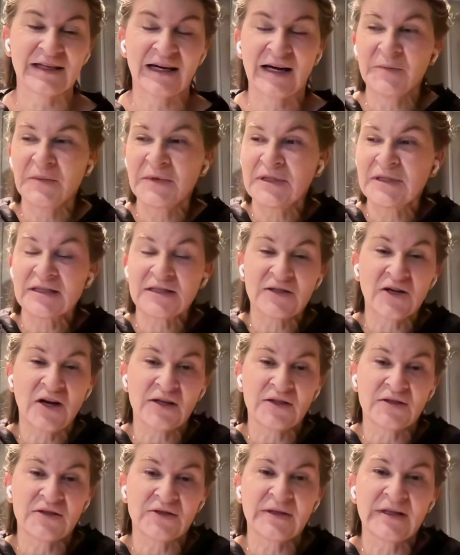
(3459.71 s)
I'm just
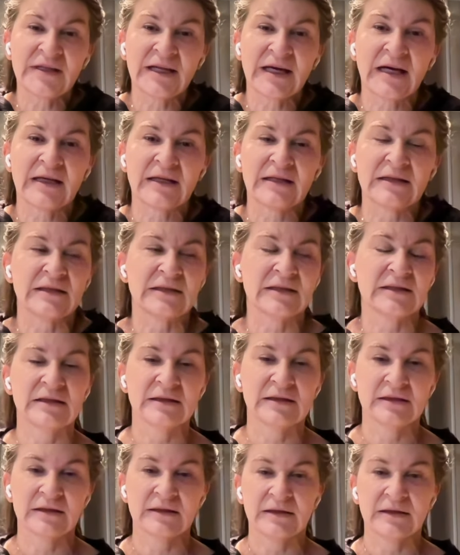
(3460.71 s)
not doing that
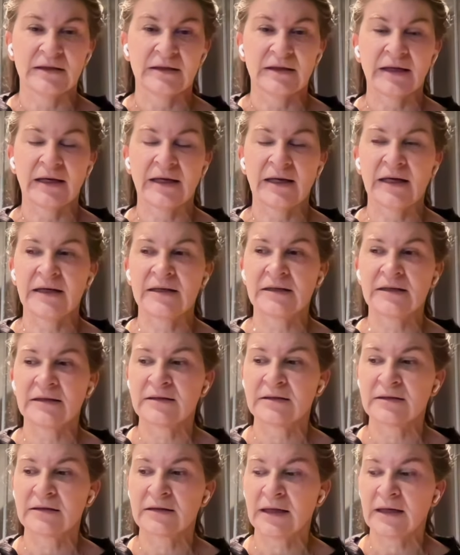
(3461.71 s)

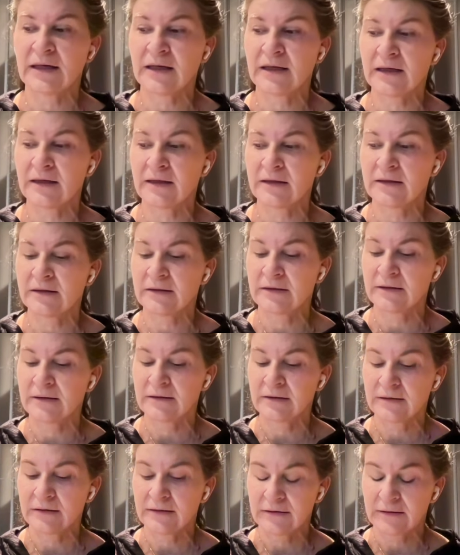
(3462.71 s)
and uh, yeah.
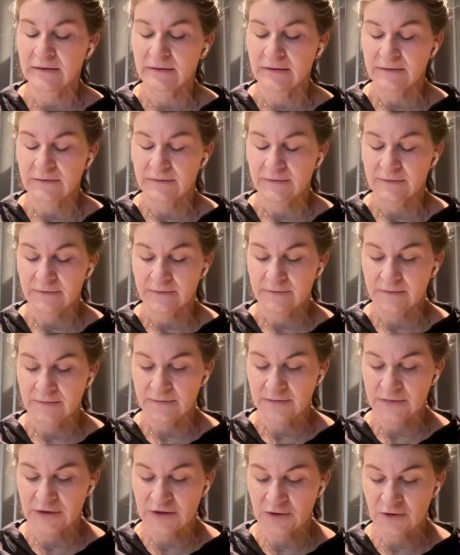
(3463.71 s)

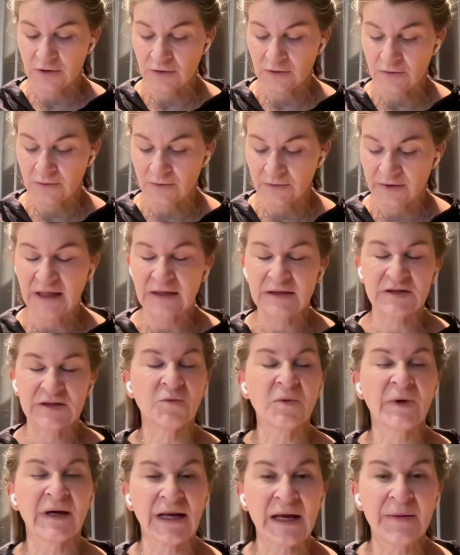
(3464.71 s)
so that so
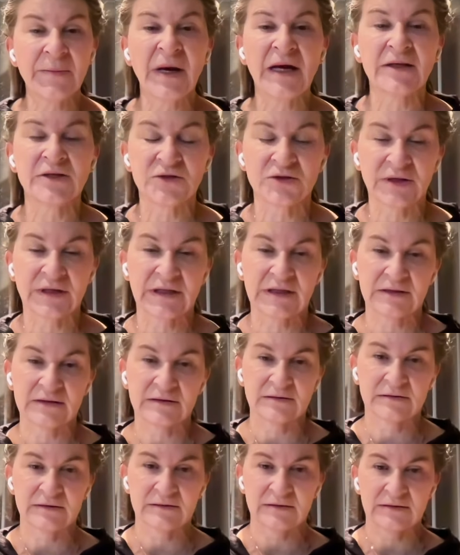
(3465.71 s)
what am I doing,
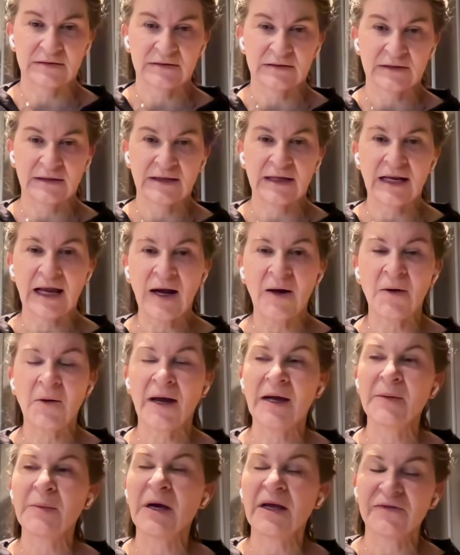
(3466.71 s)
and how
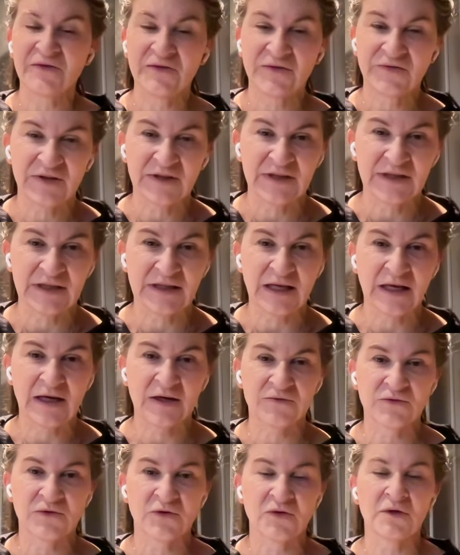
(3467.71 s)
am I fulfilling
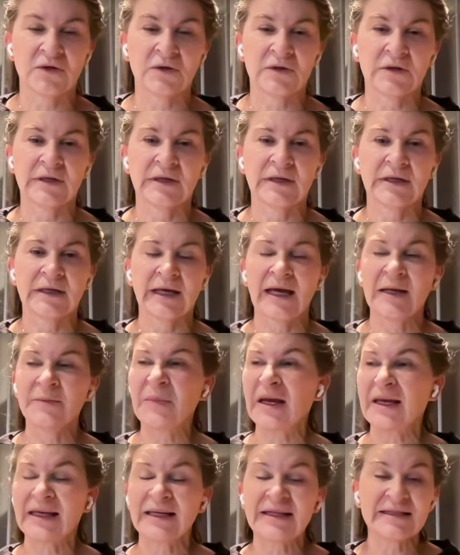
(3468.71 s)
that role? And
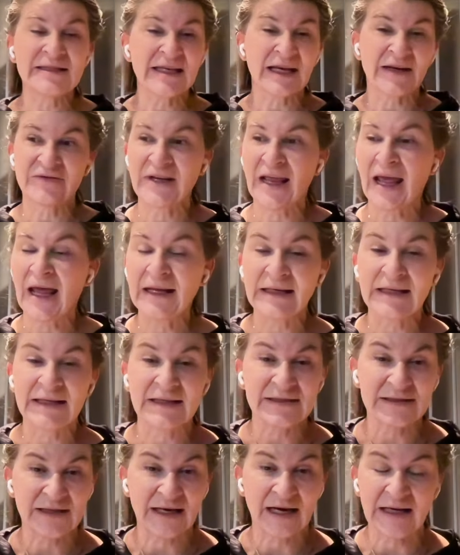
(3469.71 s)
my kids have
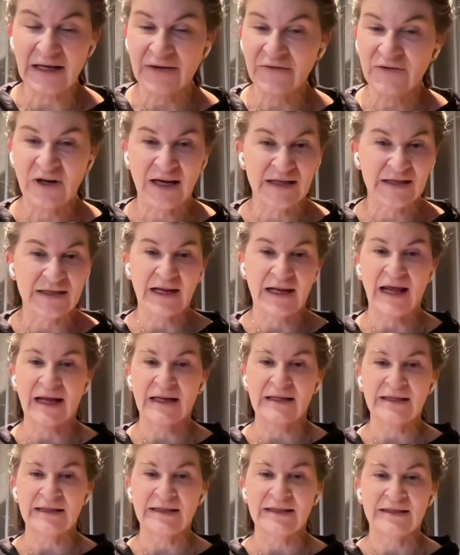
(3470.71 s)
nannies. I never had a
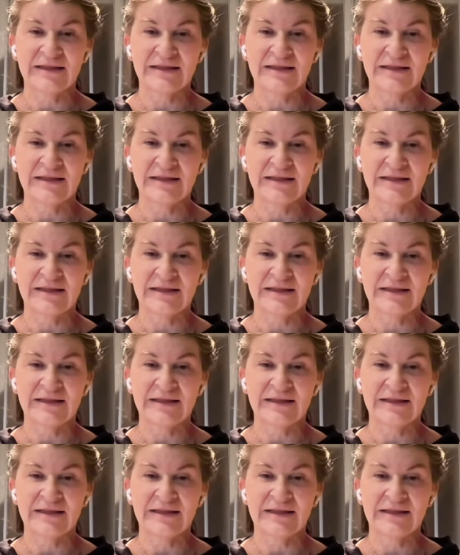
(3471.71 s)
nanny.